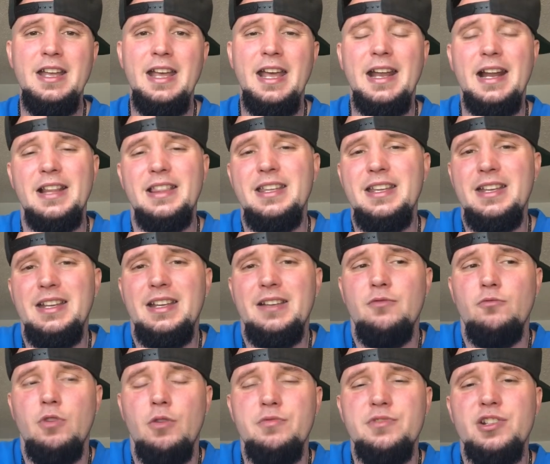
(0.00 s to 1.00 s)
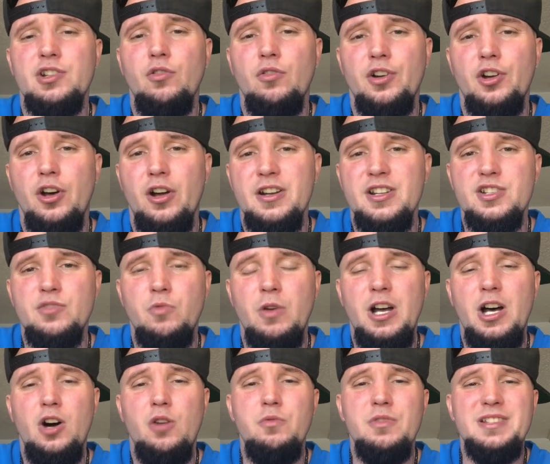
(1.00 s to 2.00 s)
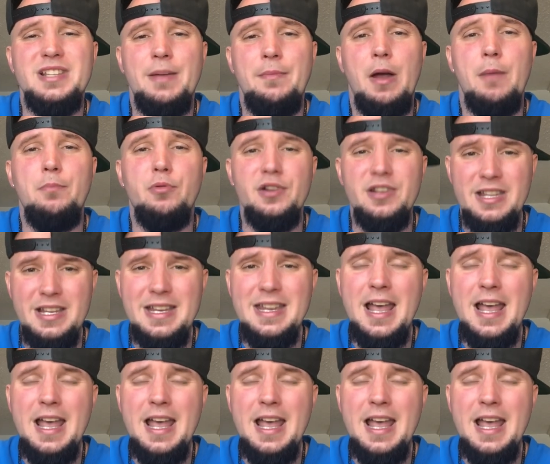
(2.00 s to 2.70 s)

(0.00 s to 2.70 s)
And I think what was going on as well was that my breathing